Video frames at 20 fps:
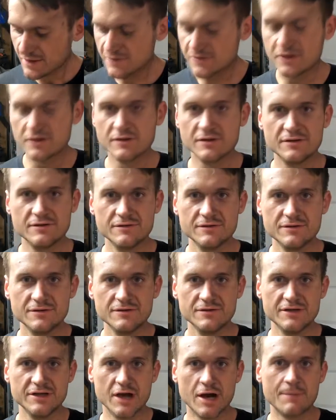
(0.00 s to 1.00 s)

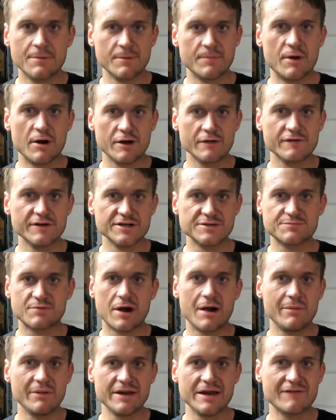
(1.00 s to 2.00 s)
The upper part of it is
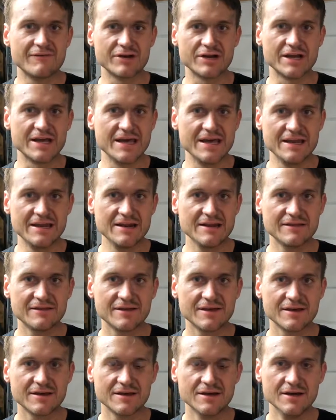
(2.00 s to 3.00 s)
probably never going to hit
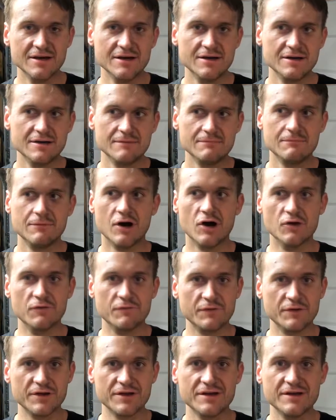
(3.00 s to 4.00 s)
anything,
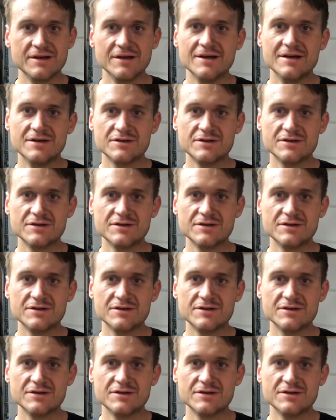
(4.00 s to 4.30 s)
hopefully.